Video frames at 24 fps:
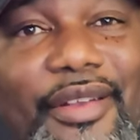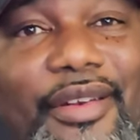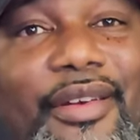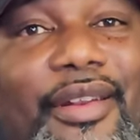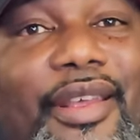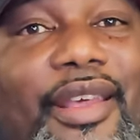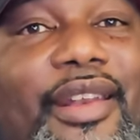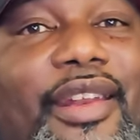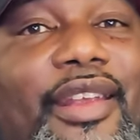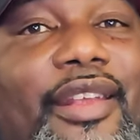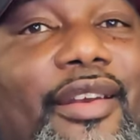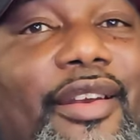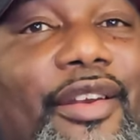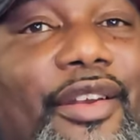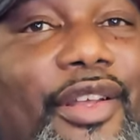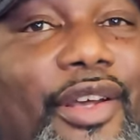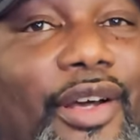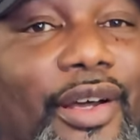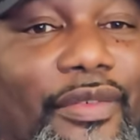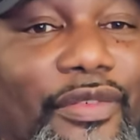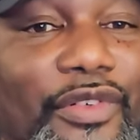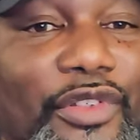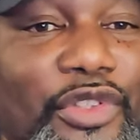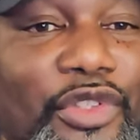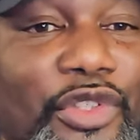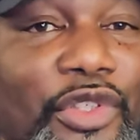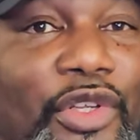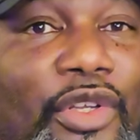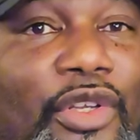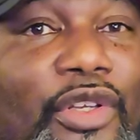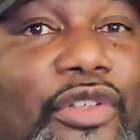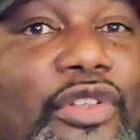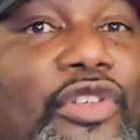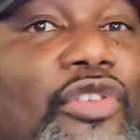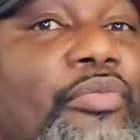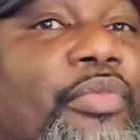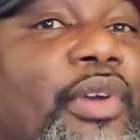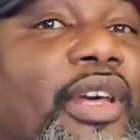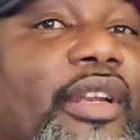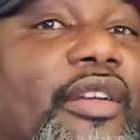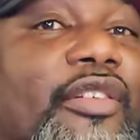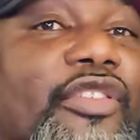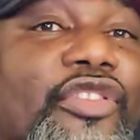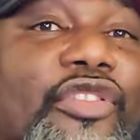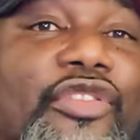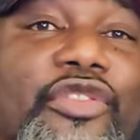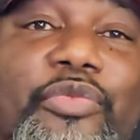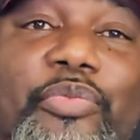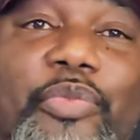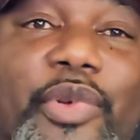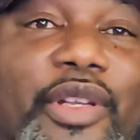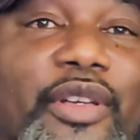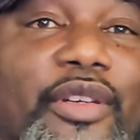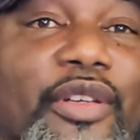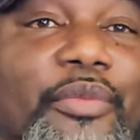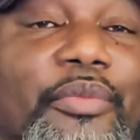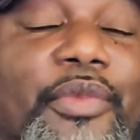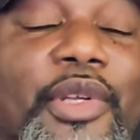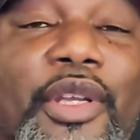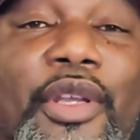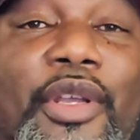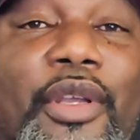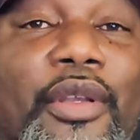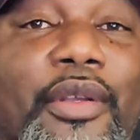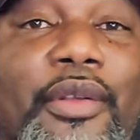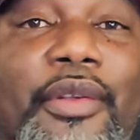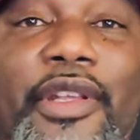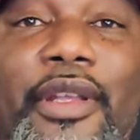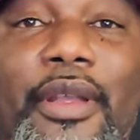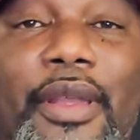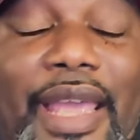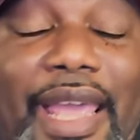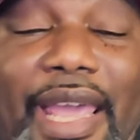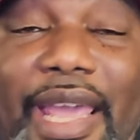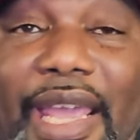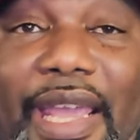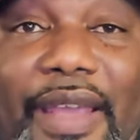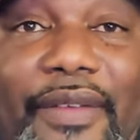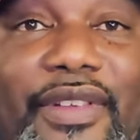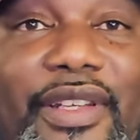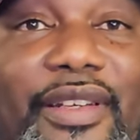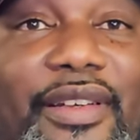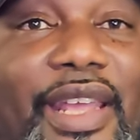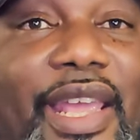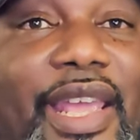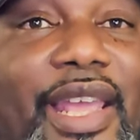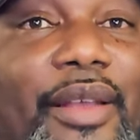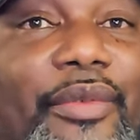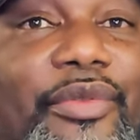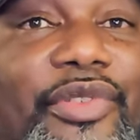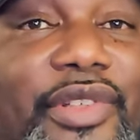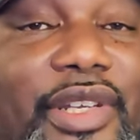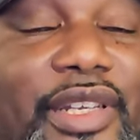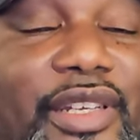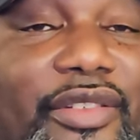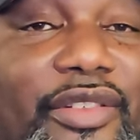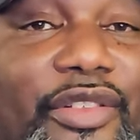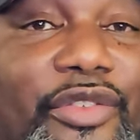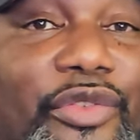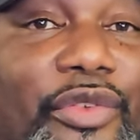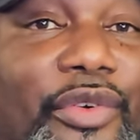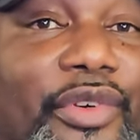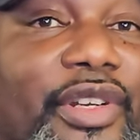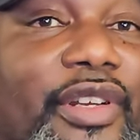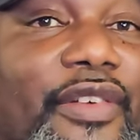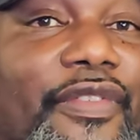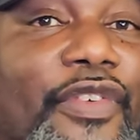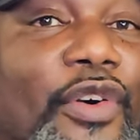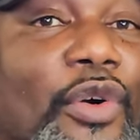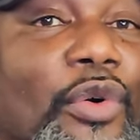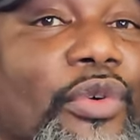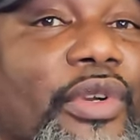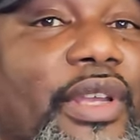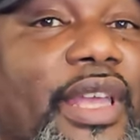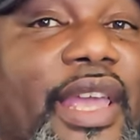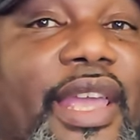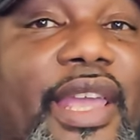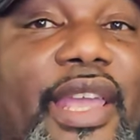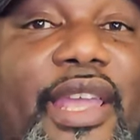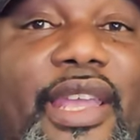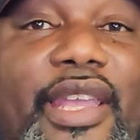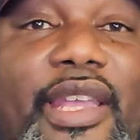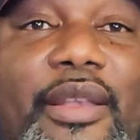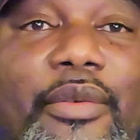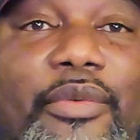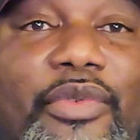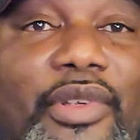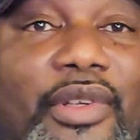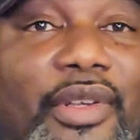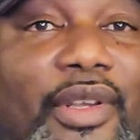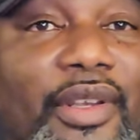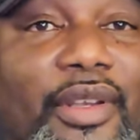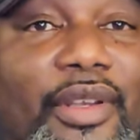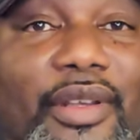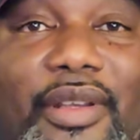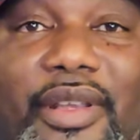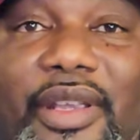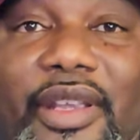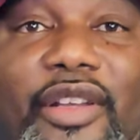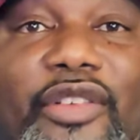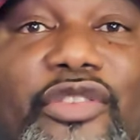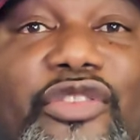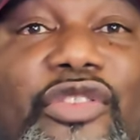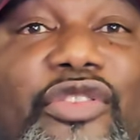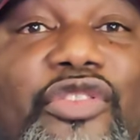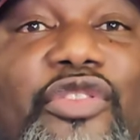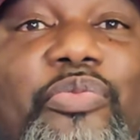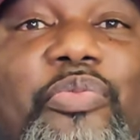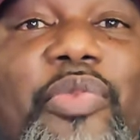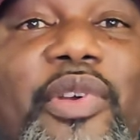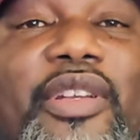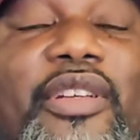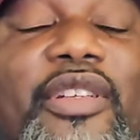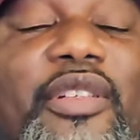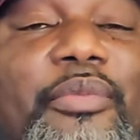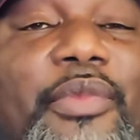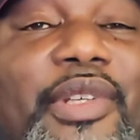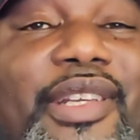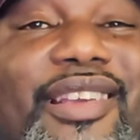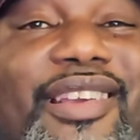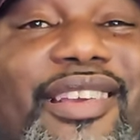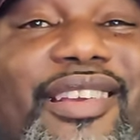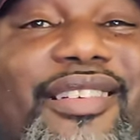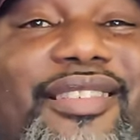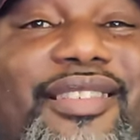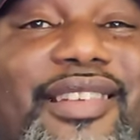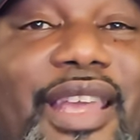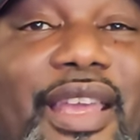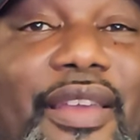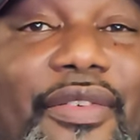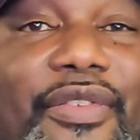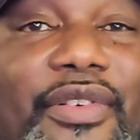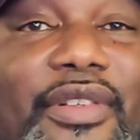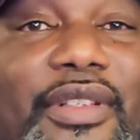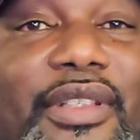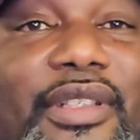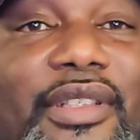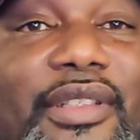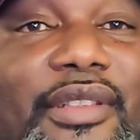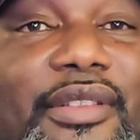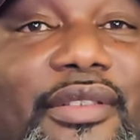That ain't enough. You better suspend them half the damn season, 3 or 4 games. They'll suspend them indefinitely.